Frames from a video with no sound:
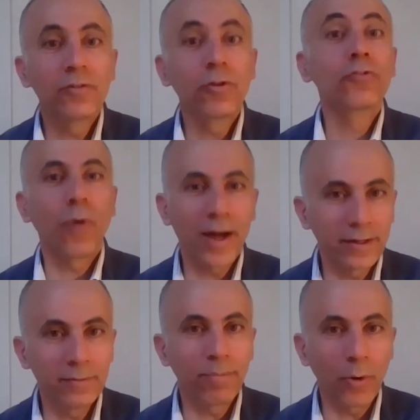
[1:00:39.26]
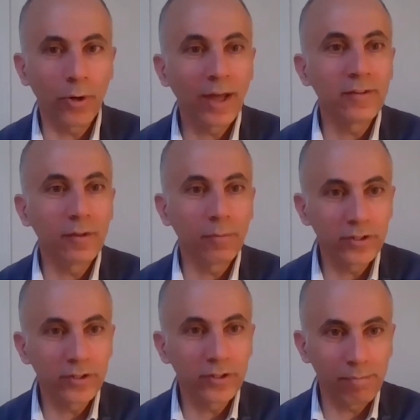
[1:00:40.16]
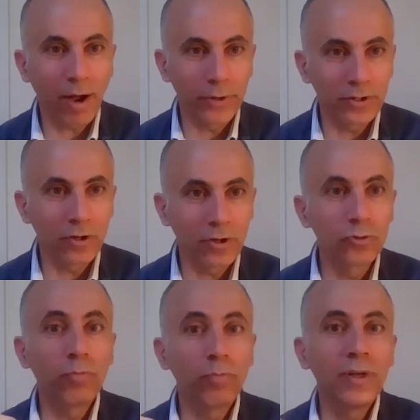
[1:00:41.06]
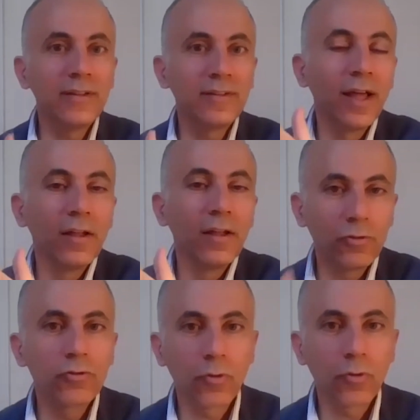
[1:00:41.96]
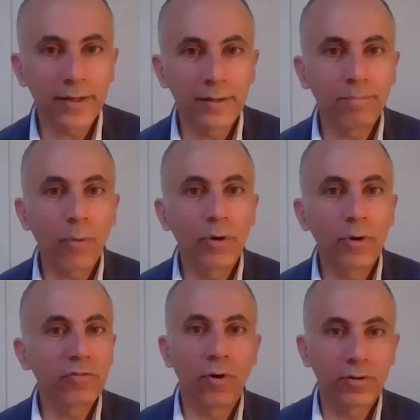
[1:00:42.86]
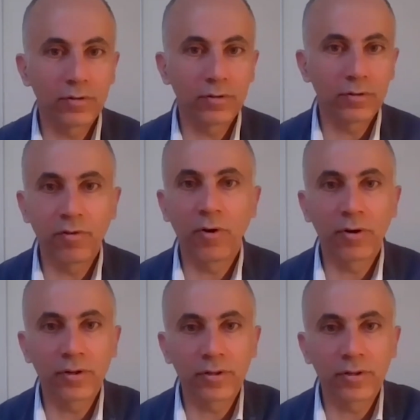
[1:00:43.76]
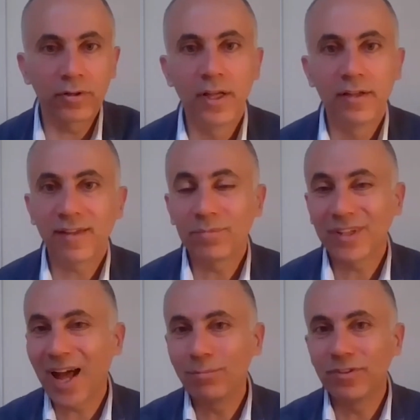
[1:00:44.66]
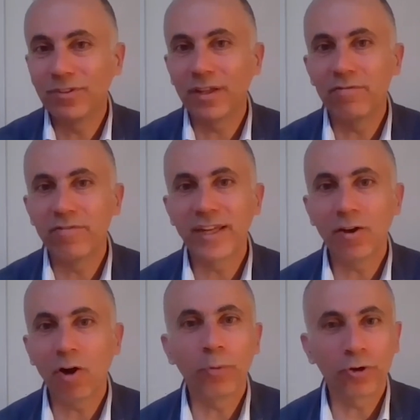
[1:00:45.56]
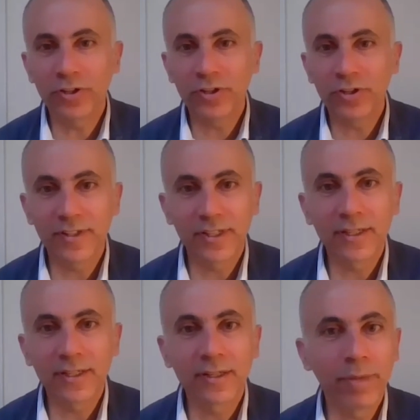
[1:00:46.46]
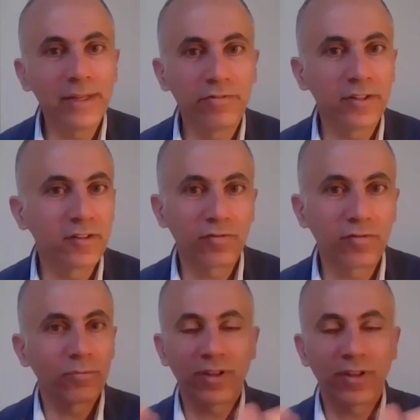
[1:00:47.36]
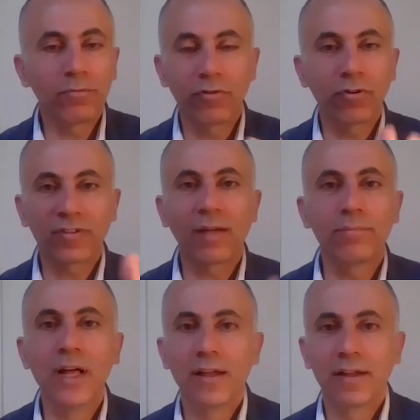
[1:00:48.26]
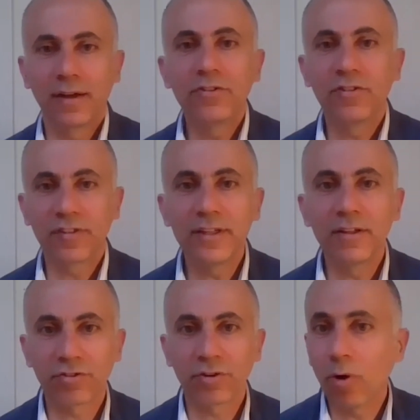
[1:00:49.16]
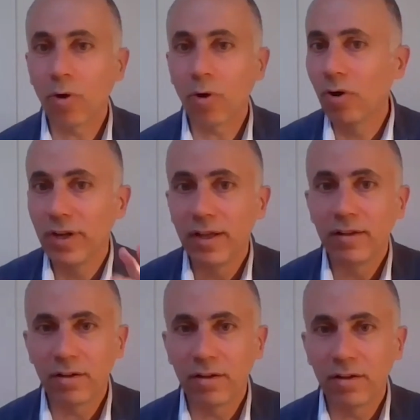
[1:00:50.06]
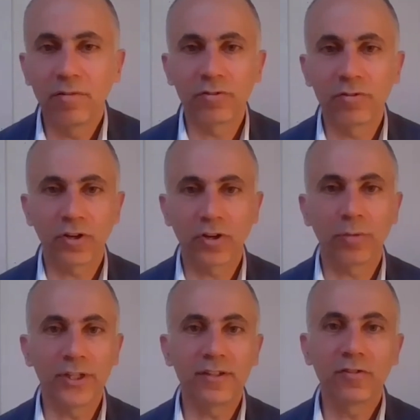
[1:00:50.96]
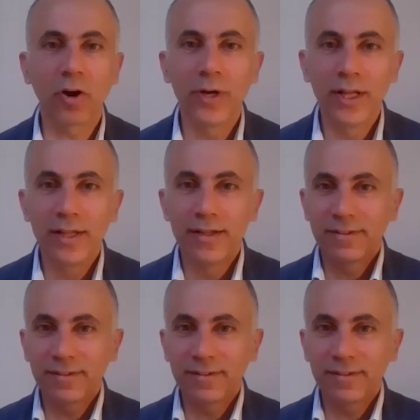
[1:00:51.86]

by those who are in power, by the political power, you know, to please those who are in power for for uh, sometimes uh, very opportunistic uh, benefits from some for some religious leadership or uh, for the community. So